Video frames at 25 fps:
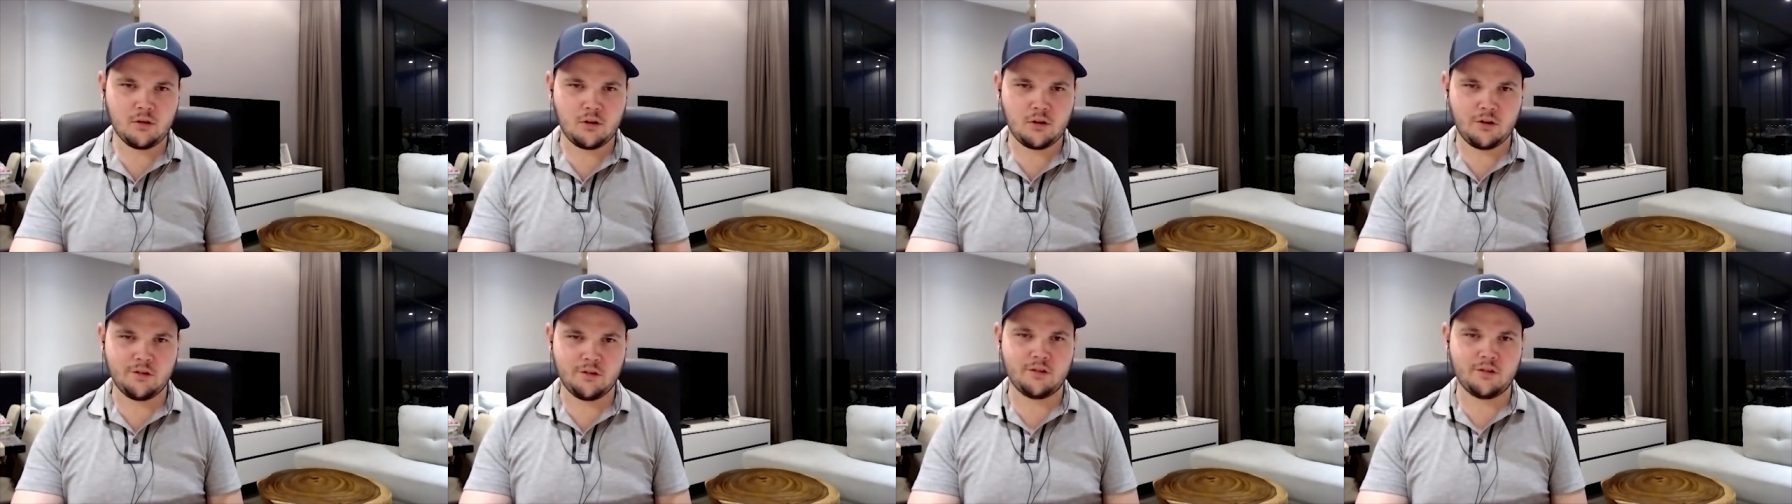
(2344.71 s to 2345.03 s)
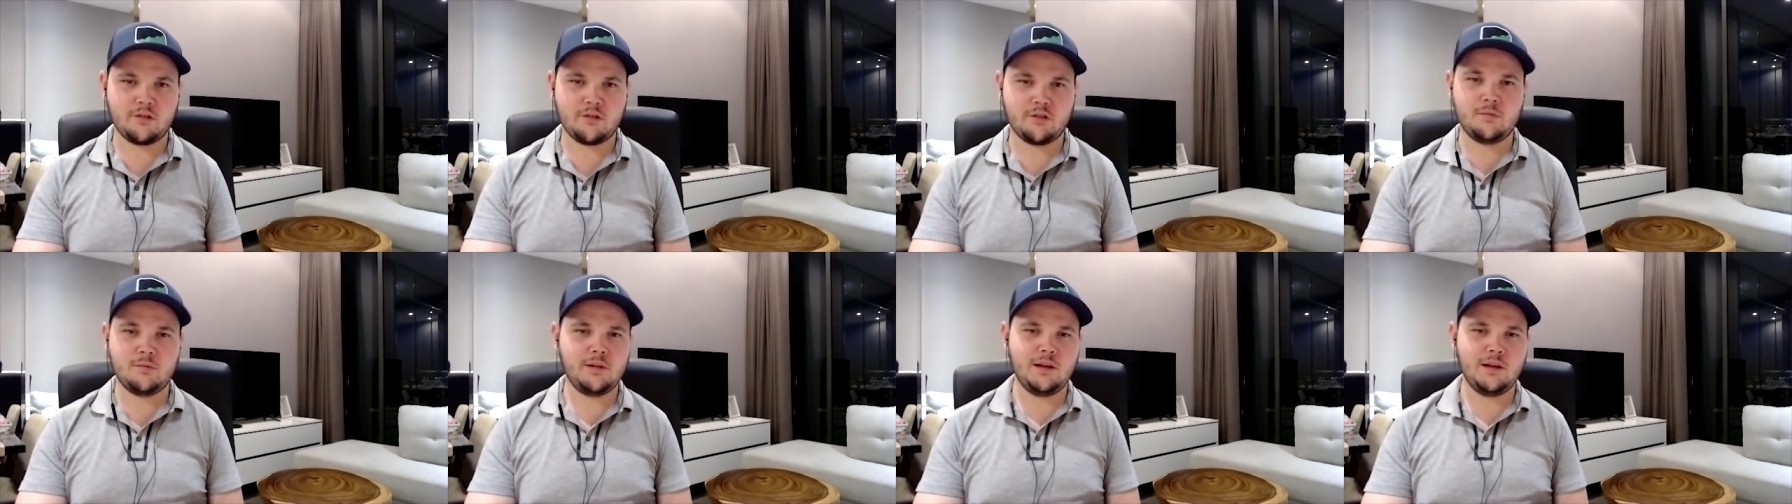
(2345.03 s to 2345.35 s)
or is there
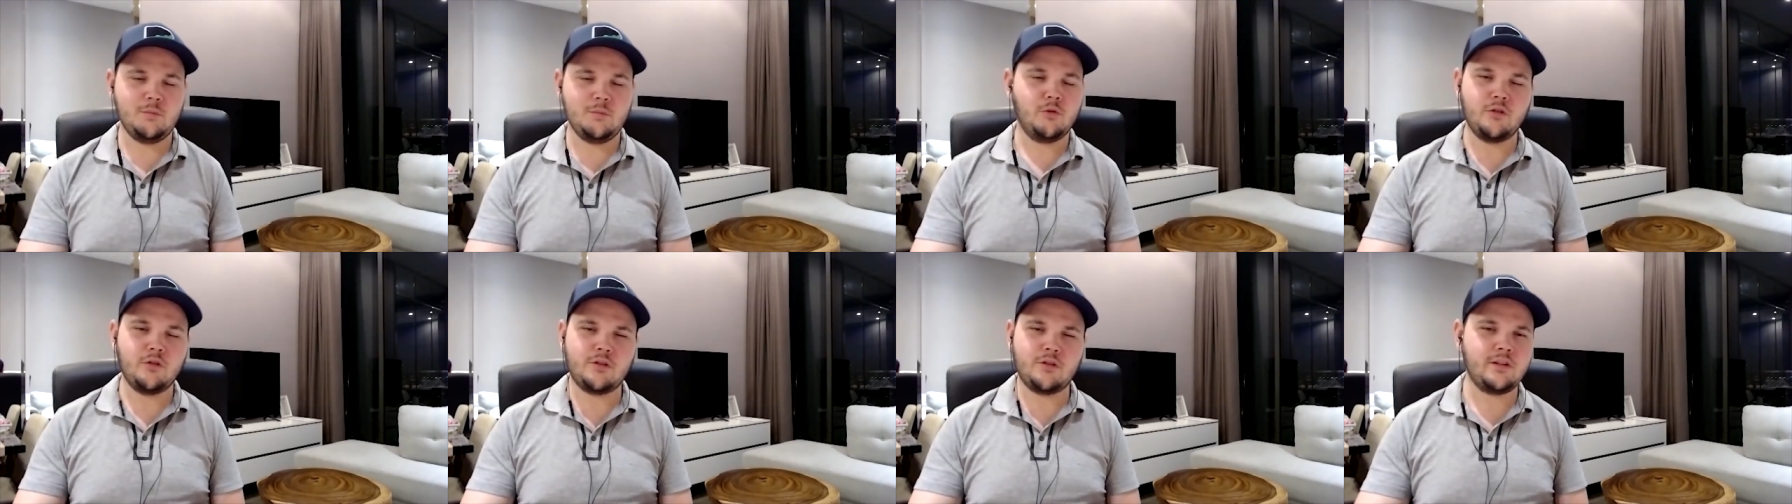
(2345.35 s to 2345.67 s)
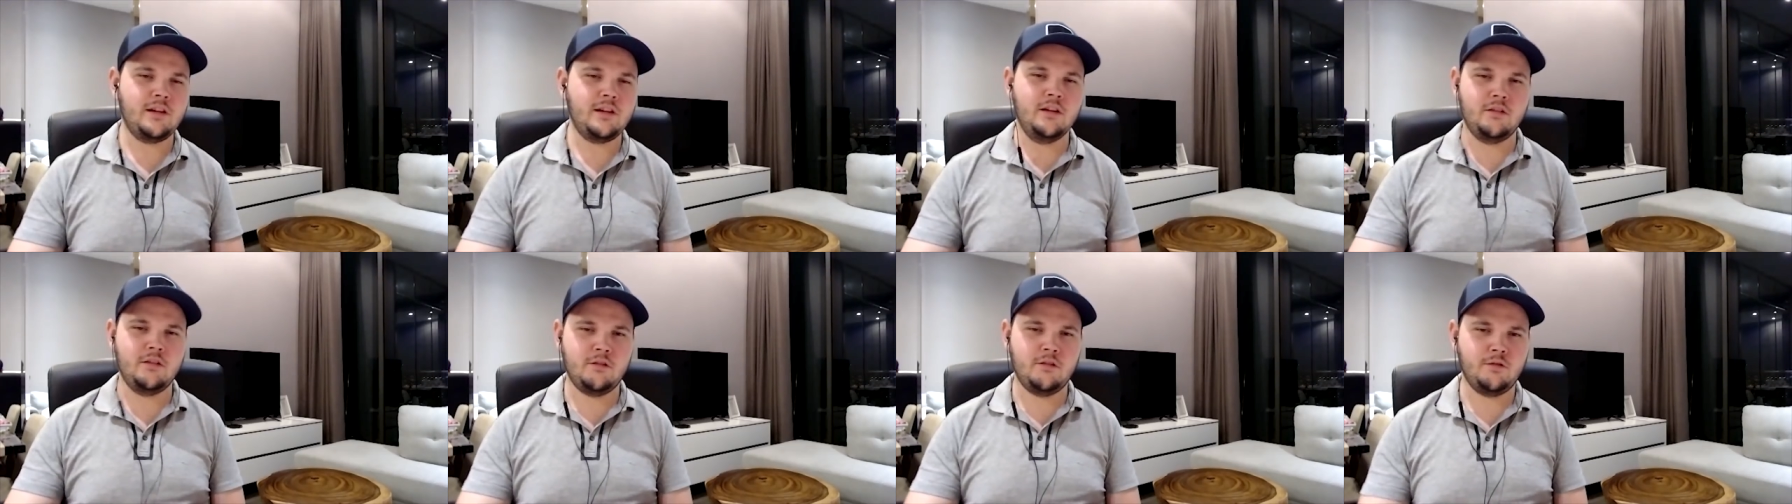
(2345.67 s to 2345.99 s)
something more
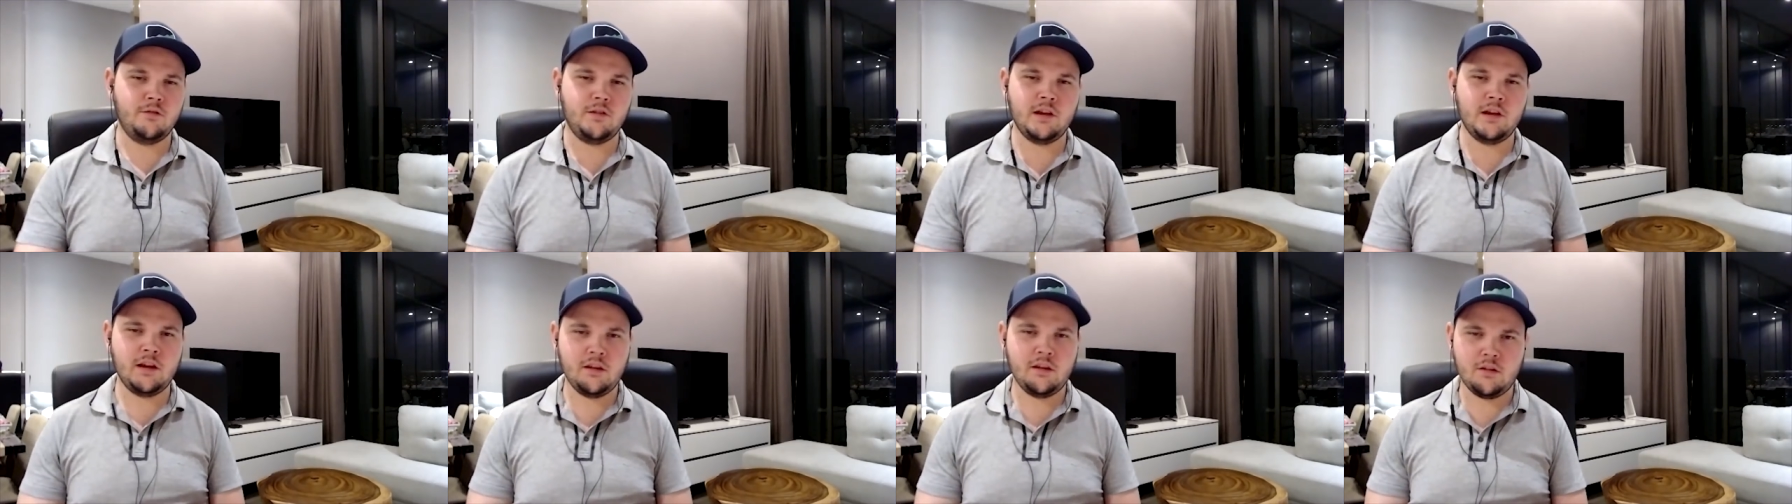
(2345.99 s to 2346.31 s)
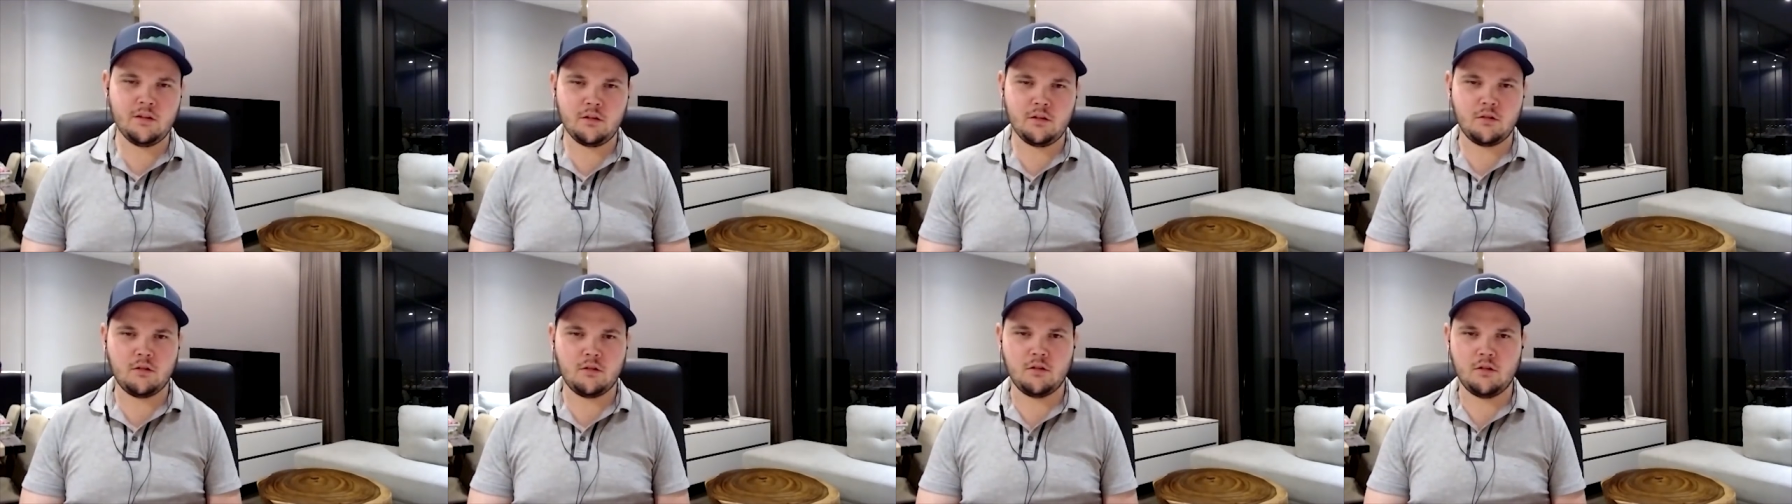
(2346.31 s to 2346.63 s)
skills you've
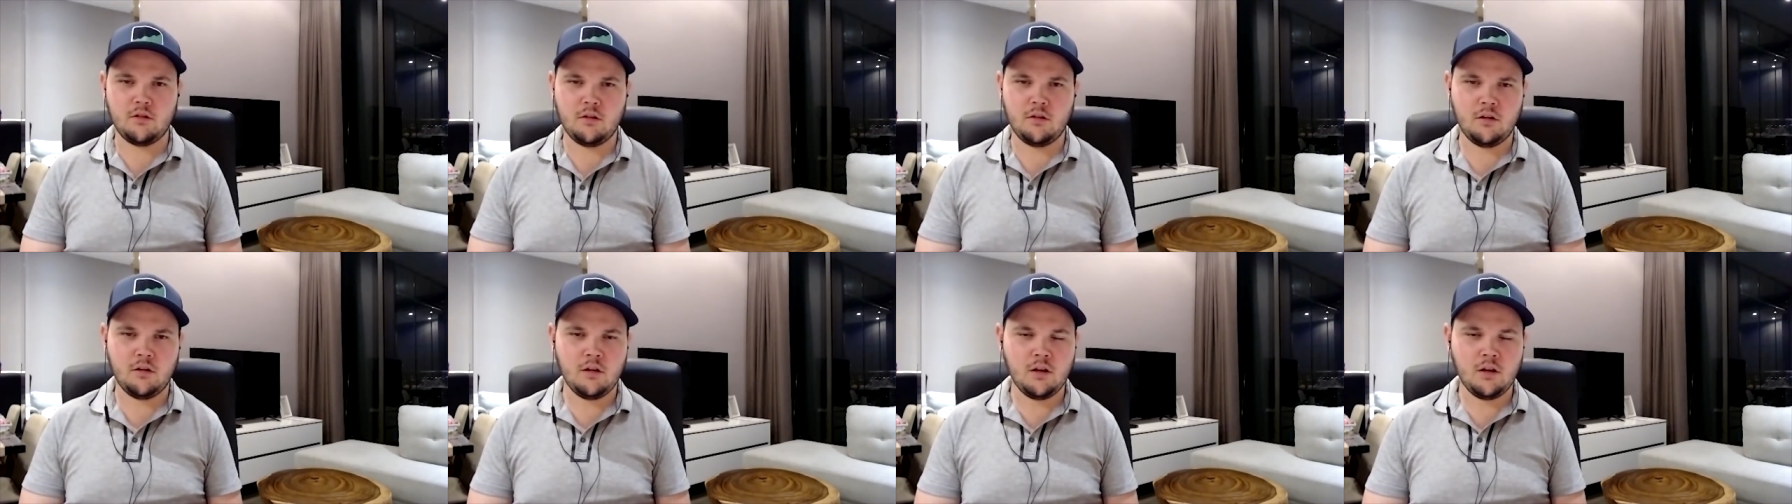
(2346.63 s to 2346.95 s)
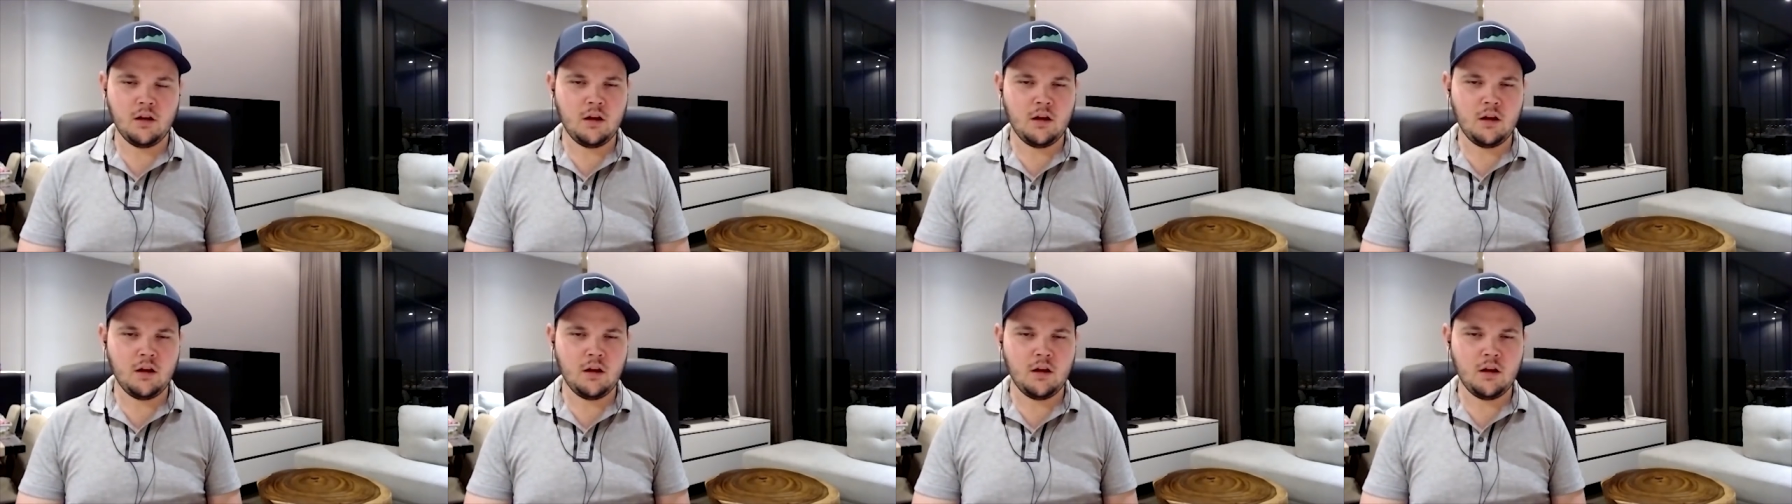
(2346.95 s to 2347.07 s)
gained, or